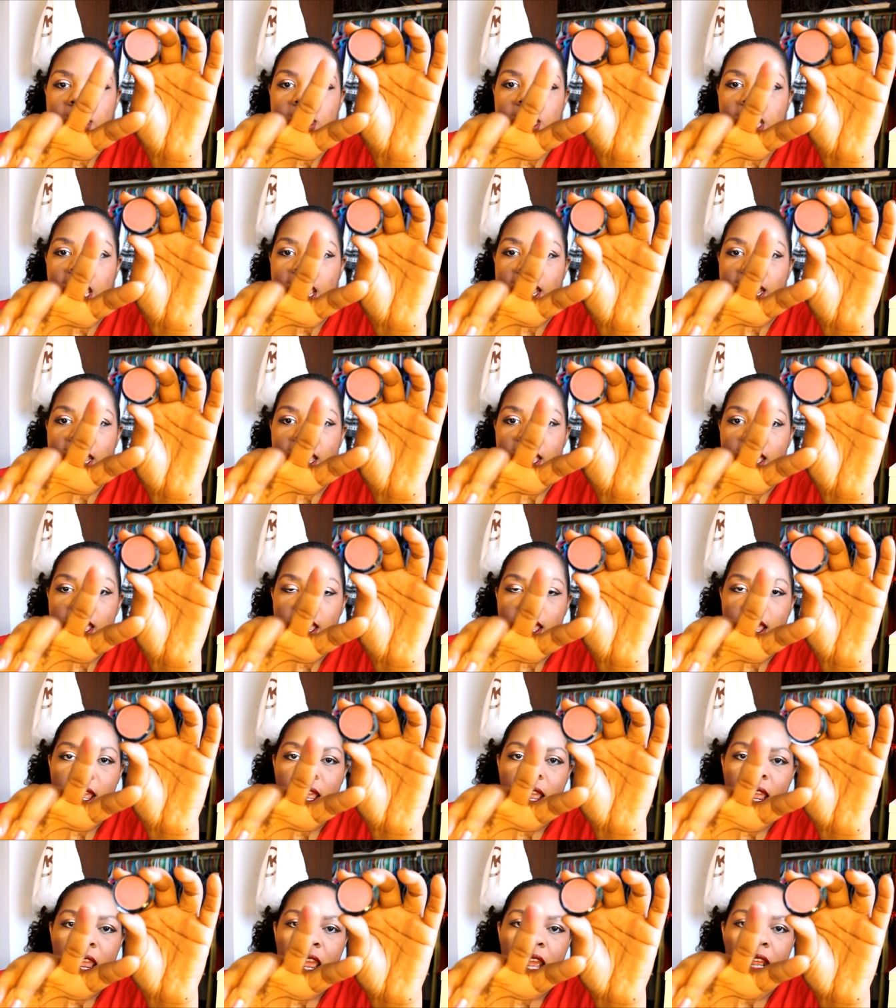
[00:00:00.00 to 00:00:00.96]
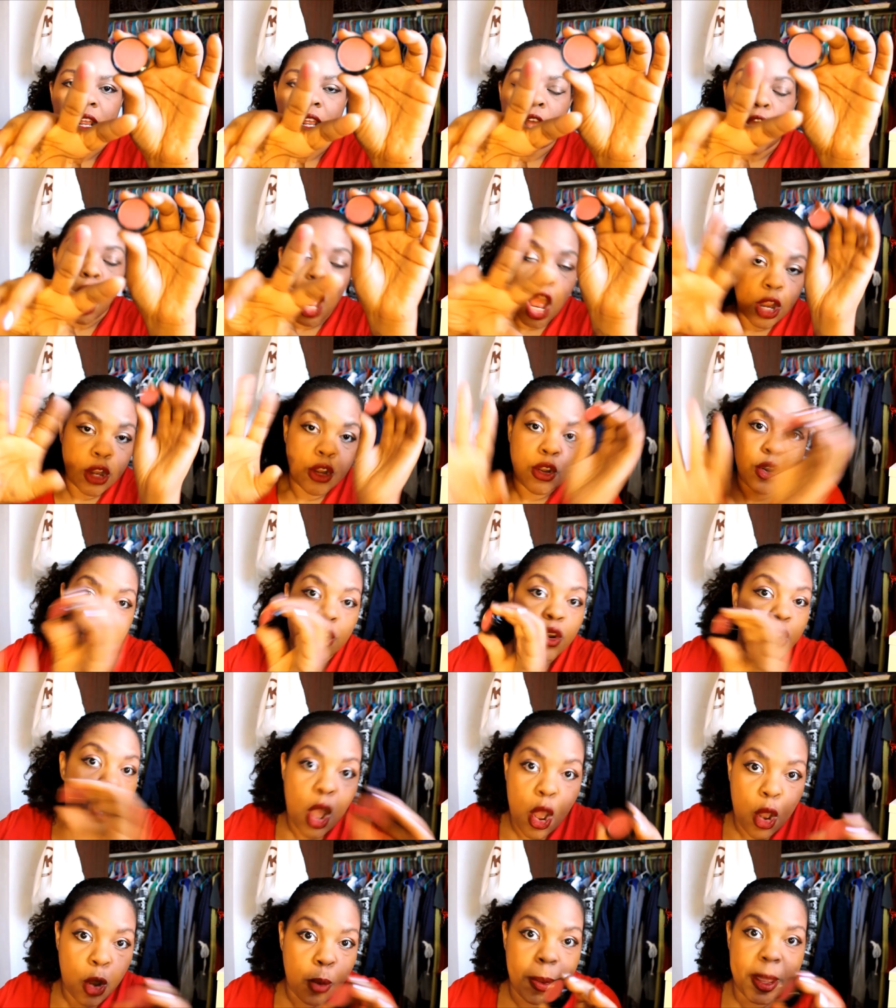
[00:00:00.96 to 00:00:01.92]
Like,
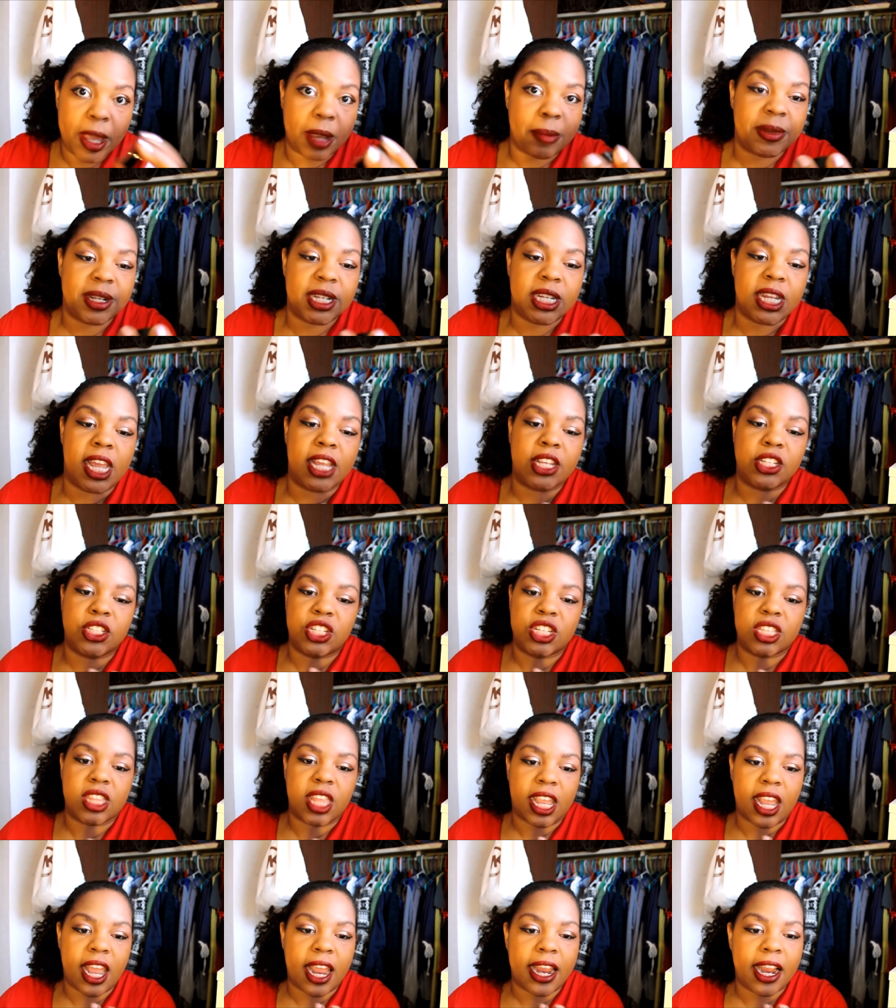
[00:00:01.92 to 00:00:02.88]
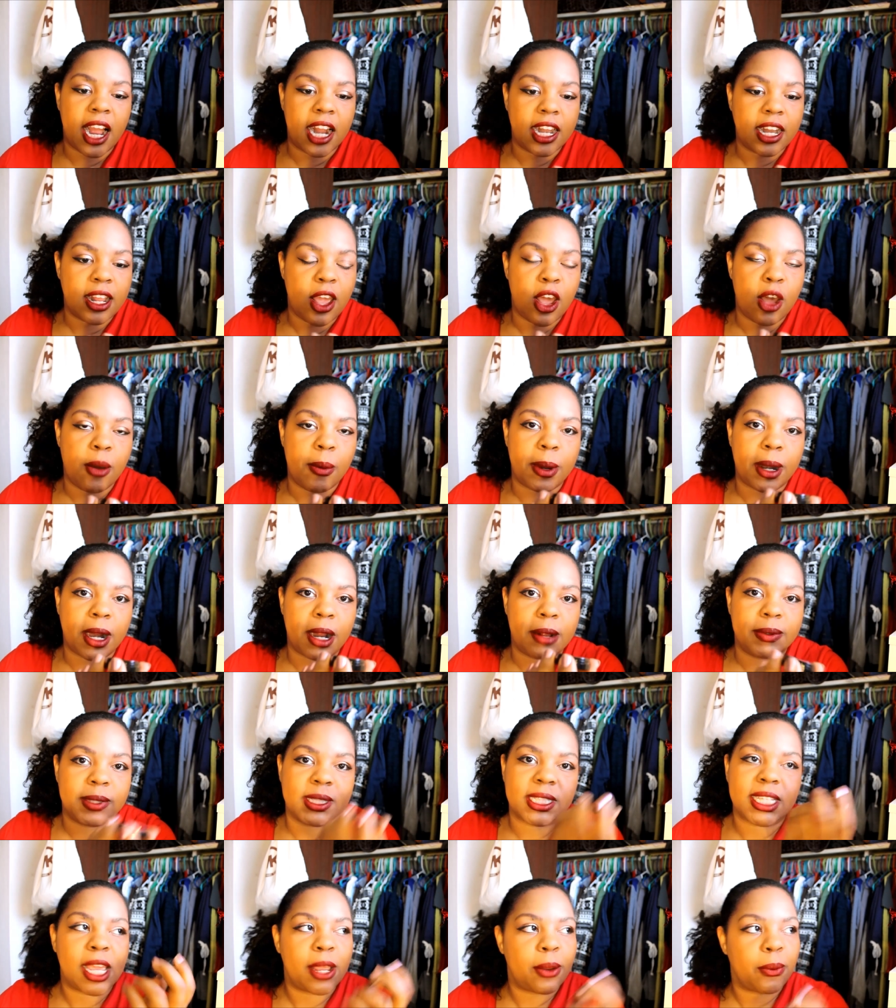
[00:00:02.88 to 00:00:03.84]
no pigmentation. Like, I got home and I
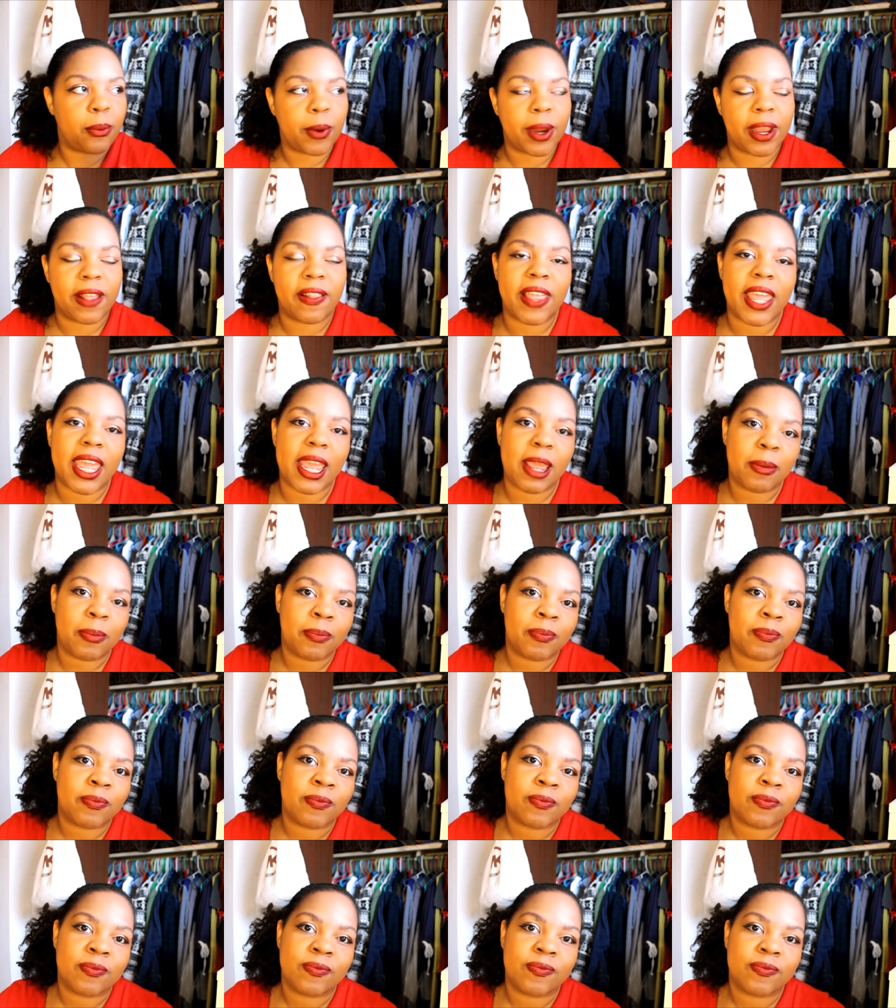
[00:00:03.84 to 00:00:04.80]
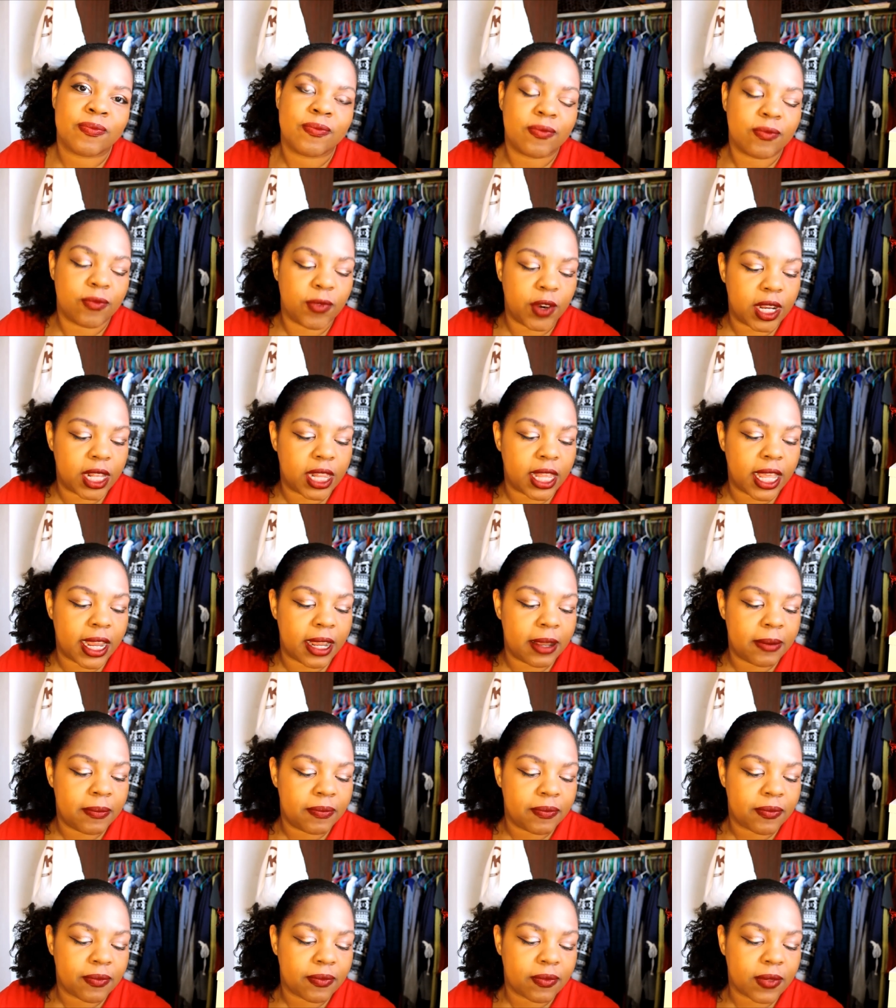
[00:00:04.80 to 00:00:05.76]
was like, really?
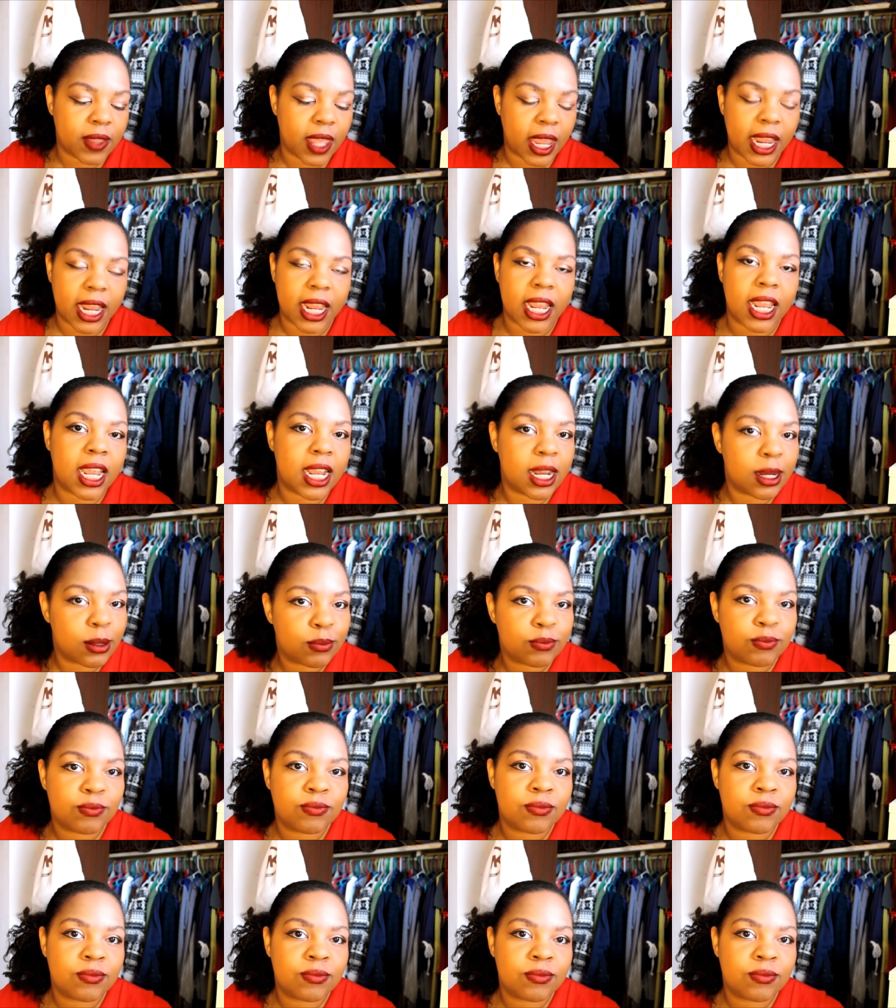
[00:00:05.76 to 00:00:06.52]
Really? Like,